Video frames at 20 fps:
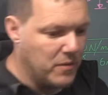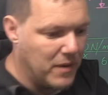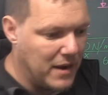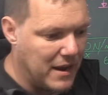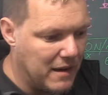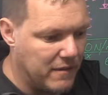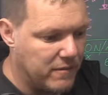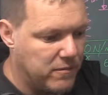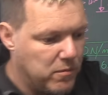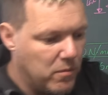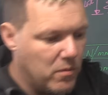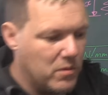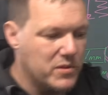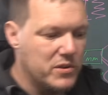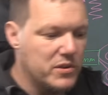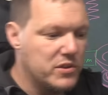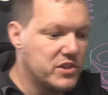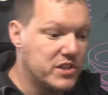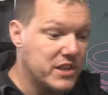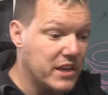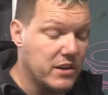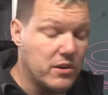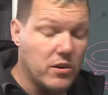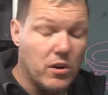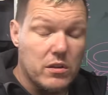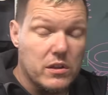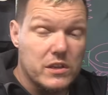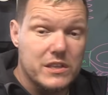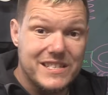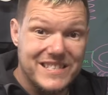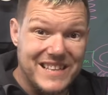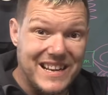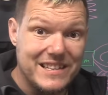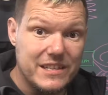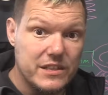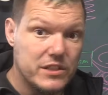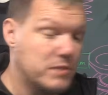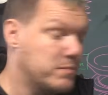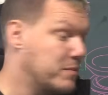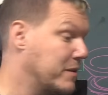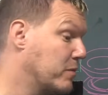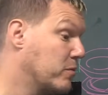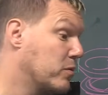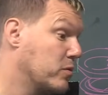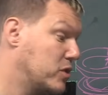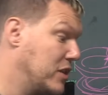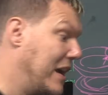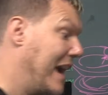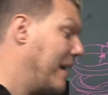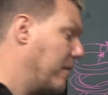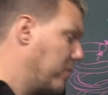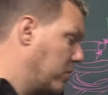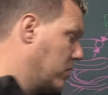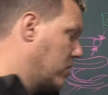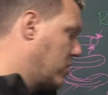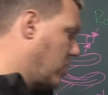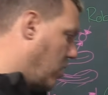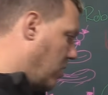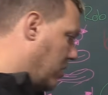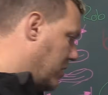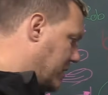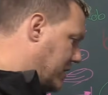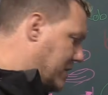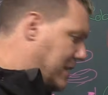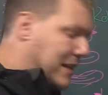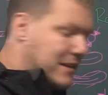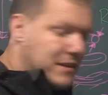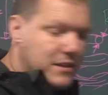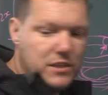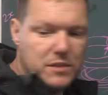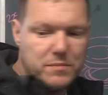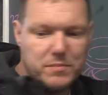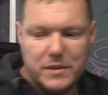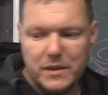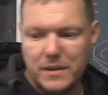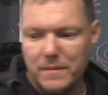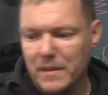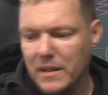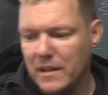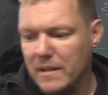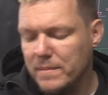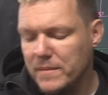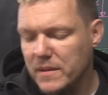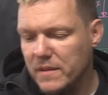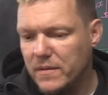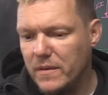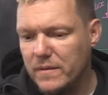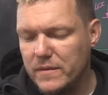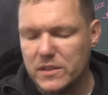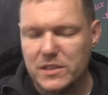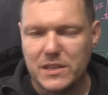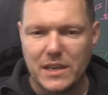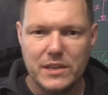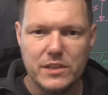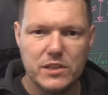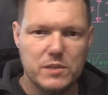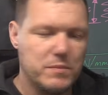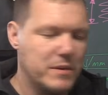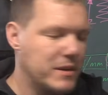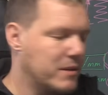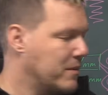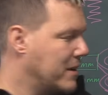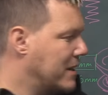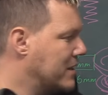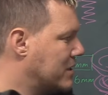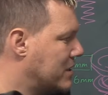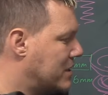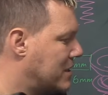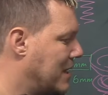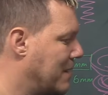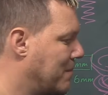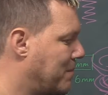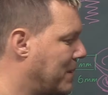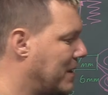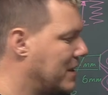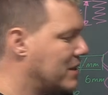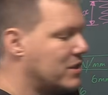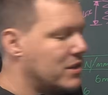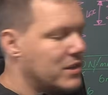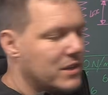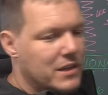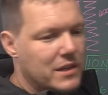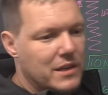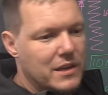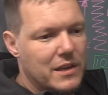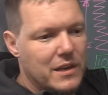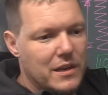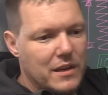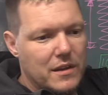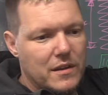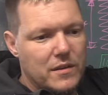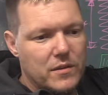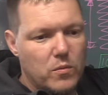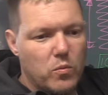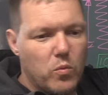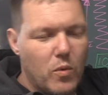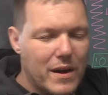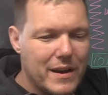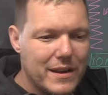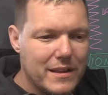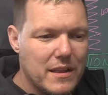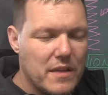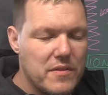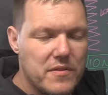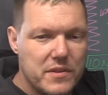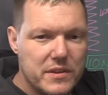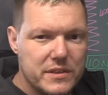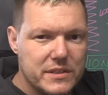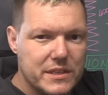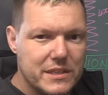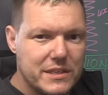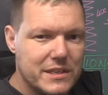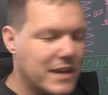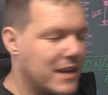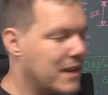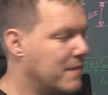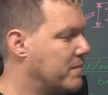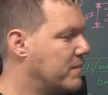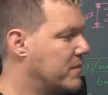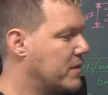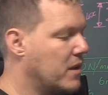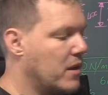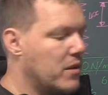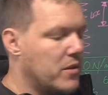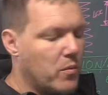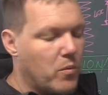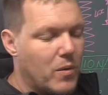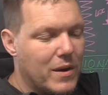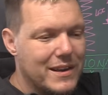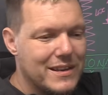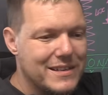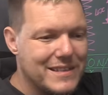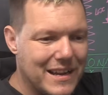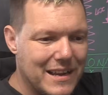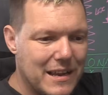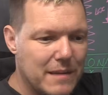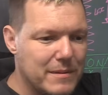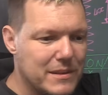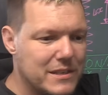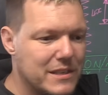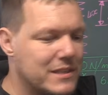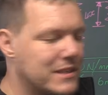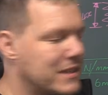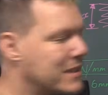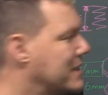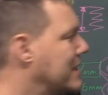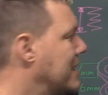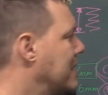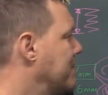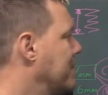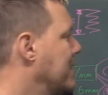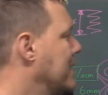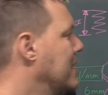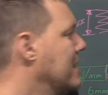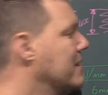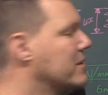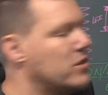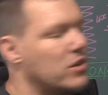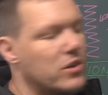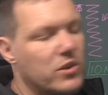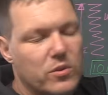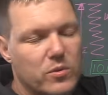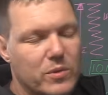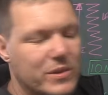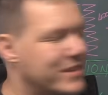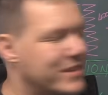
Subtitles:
you have what you'd say call a standard spring, which I will call a standard spring, if you have a standard spring where it has the same pitch, the wire length is the same, the wire diameter is the same, so in other